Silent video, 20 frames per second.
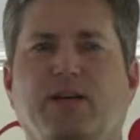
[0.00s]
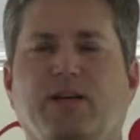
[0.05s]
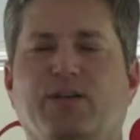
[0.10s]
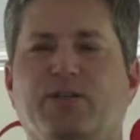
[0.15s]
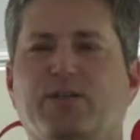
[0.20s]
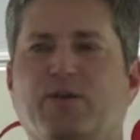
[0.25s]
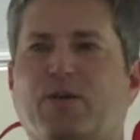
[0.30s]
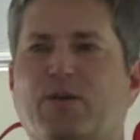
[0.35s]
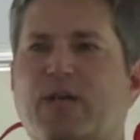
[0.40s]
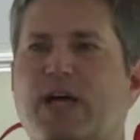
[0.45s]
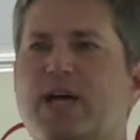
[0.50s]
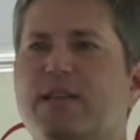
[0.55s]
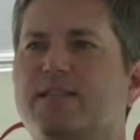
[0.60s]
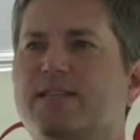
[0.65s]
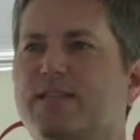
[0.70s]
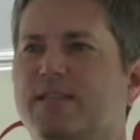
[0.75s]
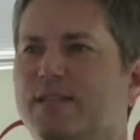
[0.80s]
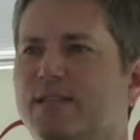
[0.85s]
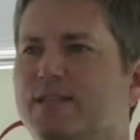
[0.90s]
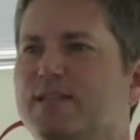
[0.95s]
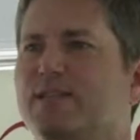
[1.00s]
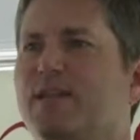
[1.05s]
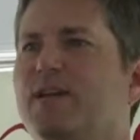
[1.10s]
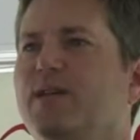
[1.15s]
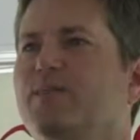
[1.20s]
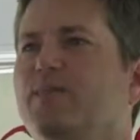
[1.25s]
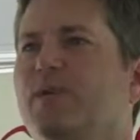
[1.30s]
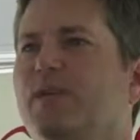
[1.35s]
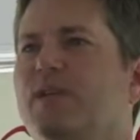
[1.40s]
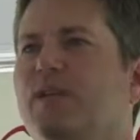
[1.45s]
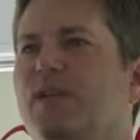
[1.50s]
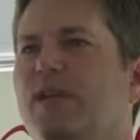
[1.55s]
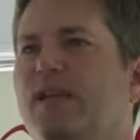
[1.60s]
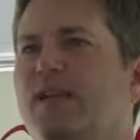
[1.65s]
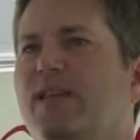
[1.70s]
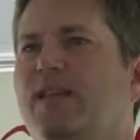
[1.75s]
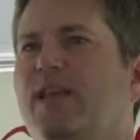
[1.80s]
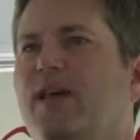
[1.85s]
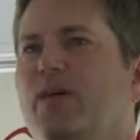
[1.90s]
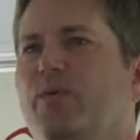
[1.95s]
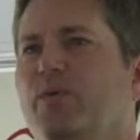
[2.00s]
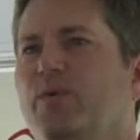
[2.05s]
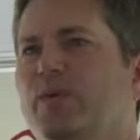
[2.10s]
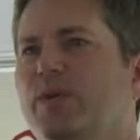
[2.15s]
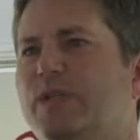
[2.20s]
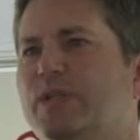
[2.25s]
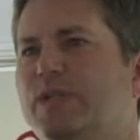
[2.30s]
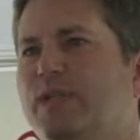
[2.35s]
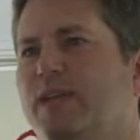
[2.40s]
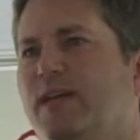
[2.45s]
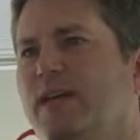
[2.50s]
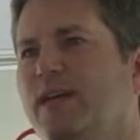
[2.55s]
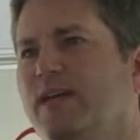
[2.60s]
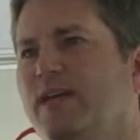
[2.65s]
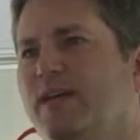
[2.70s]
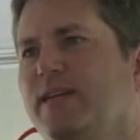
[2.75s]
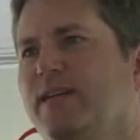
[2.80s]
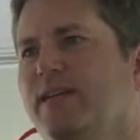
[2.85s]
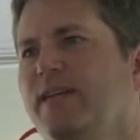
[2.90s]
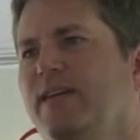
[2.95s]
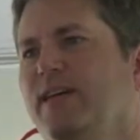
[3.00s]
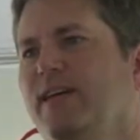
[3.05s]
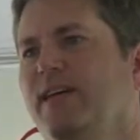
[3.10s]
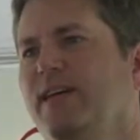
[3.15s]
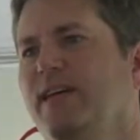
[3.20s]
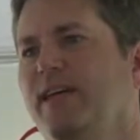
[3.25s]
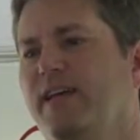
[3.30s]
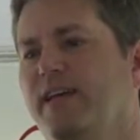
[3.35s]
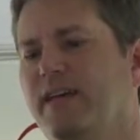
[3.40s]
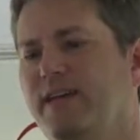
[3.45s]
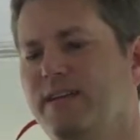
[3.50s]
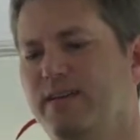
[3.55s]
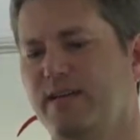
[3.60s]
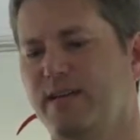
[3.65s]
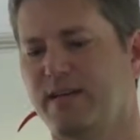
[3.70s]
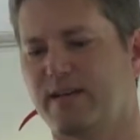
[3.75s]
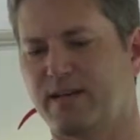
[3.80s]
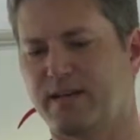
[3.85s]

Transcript: So that's the excitement that we're in today. And